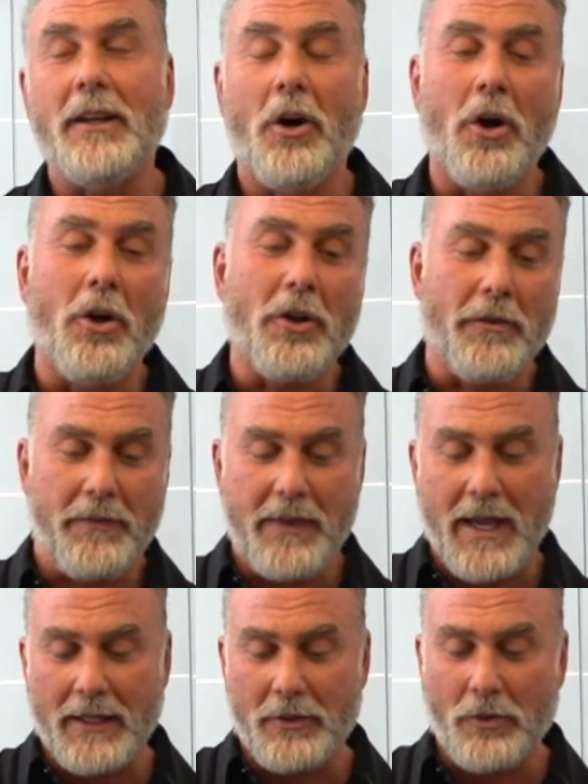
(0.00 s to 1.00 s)
All of
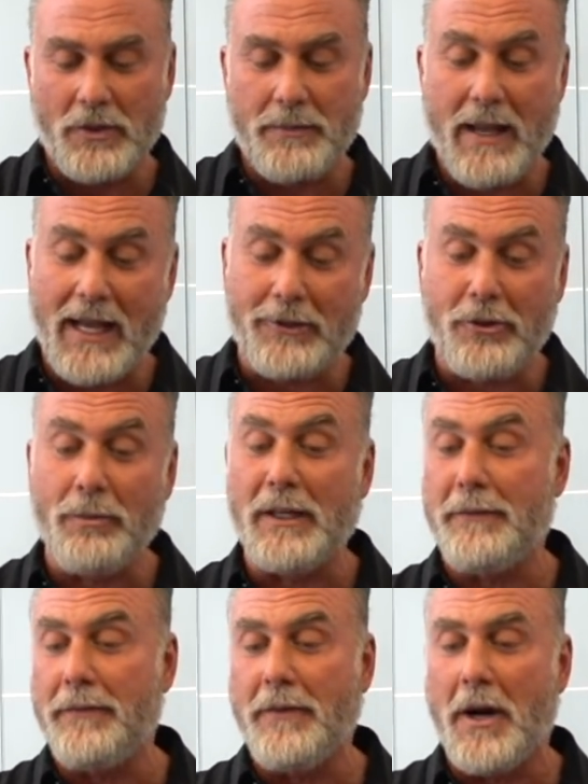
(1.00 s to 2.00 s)
that goes back to
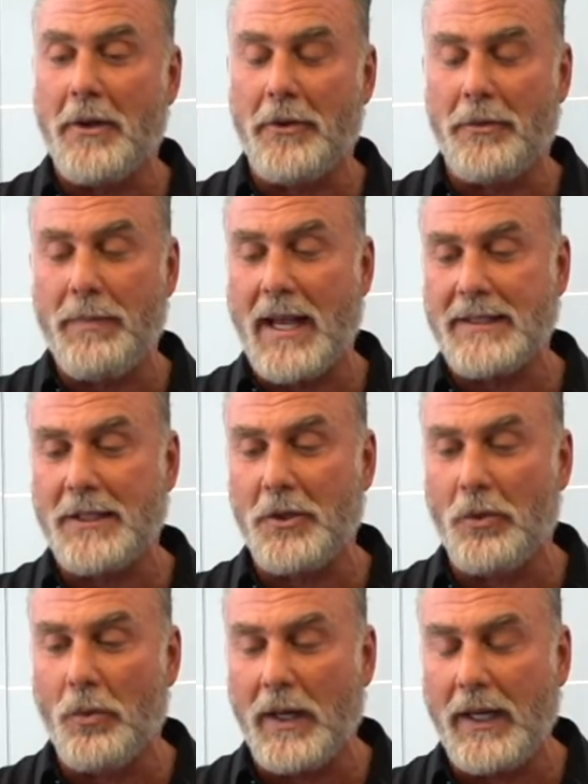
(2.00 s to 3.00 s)
my father passing
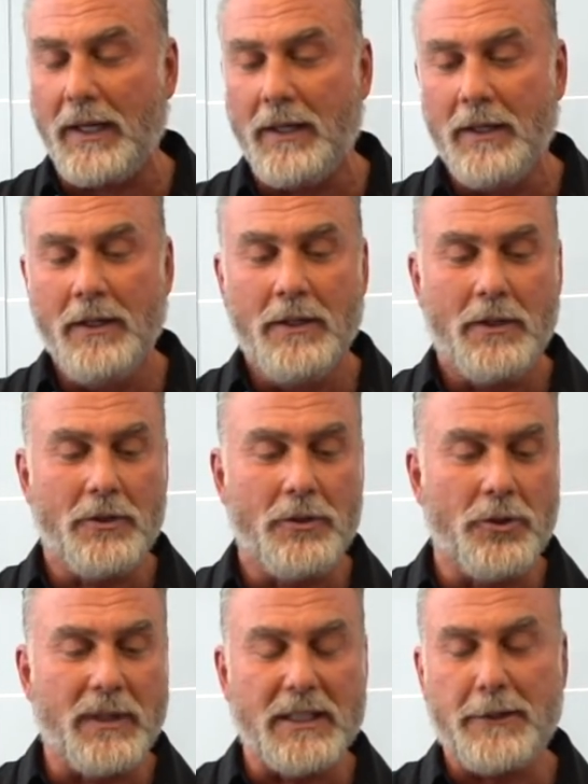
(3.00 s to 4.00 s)
away
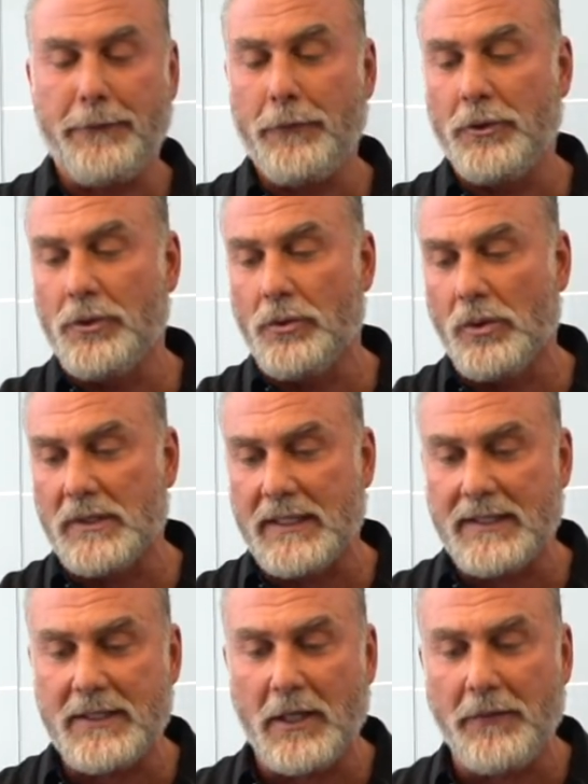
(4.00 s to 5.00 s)
during his funerals and
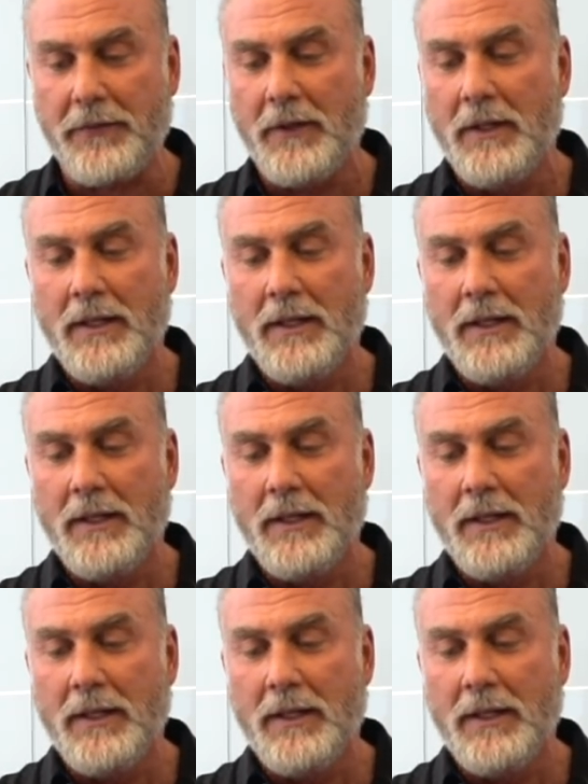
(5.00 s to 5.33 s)
stuff.